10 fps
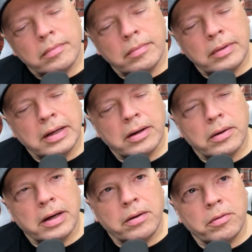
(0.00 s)

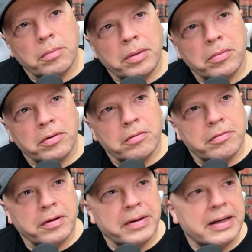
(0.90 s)
Now, I remember
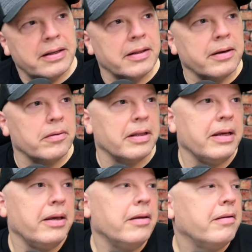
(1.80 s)
very
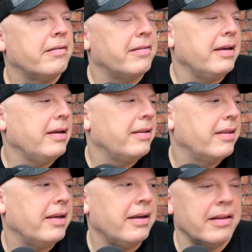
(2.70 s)
clearly seeing
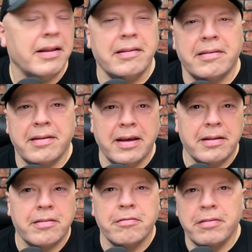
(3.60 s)
the Let's
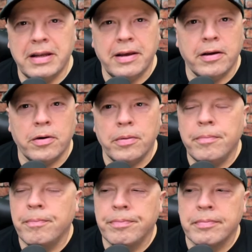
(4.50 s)
Dance video
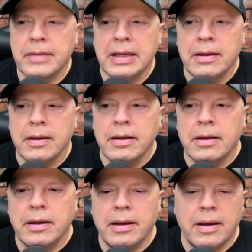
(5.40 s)

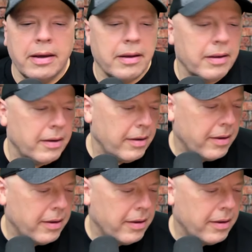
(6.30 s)
and